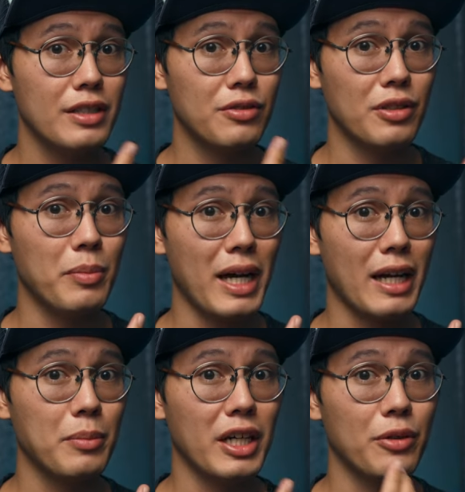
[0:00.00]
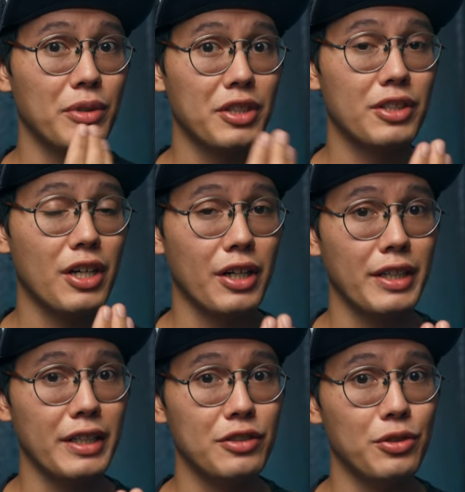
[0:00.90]
to the back mic when you're
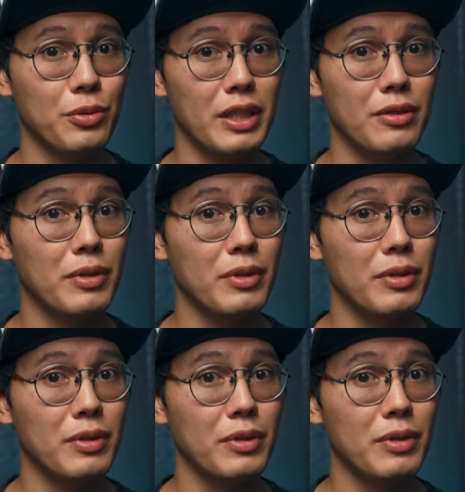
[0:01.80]
talking into it